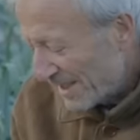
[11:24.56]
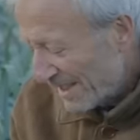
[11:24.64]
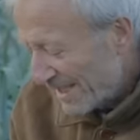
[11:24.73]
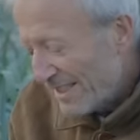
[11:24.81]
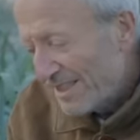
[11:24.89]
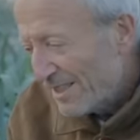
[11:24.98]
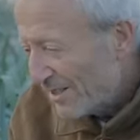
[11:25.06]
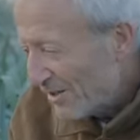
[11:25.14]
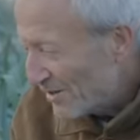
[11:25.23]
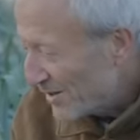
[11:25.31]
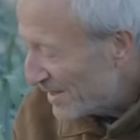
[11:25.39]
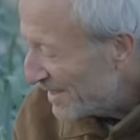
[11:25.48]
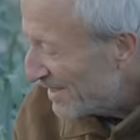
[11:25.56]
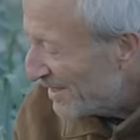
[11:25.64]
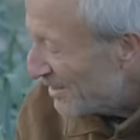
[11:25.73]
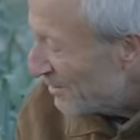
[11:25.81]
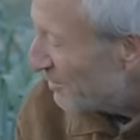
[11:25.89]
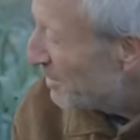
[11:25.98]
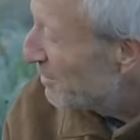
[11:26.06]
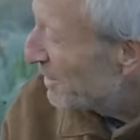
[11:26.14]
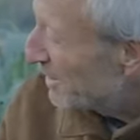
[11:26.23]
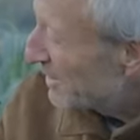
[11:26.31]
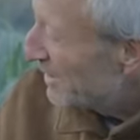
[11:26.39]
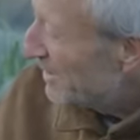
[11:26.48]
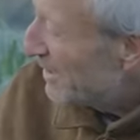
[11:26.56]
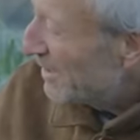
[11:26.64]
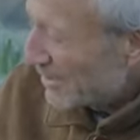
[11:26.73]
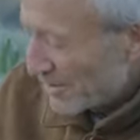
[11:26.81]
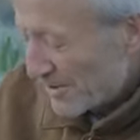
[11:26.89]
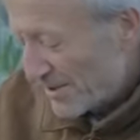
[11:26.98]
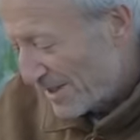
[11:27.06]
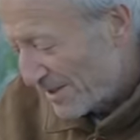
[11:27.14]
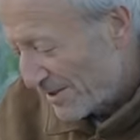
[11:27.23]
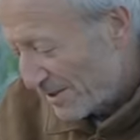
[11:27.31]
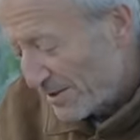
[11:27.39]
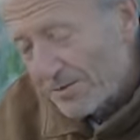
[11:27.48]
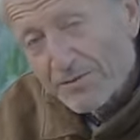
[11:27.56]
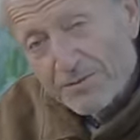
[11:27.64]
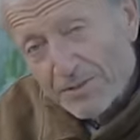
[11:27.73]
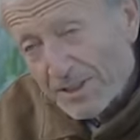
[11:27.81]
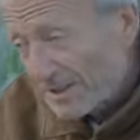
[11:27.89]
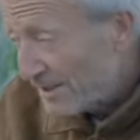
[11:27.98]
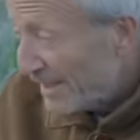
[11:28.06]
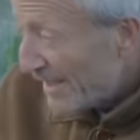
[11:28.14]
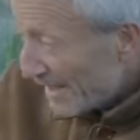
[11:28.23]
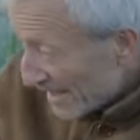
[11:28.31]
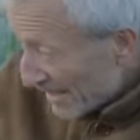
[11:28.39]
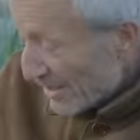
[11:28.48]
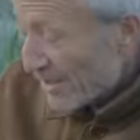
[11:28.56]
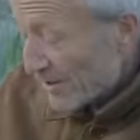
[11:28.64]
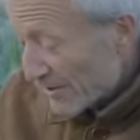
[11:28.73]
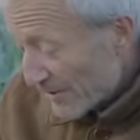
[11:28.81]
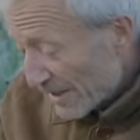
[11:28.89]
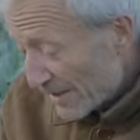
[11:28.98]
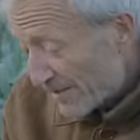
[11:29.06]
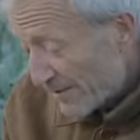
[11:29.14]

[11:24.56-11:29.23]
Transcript: get 8 kilos, and I think we will in the end, because there's a different variety on that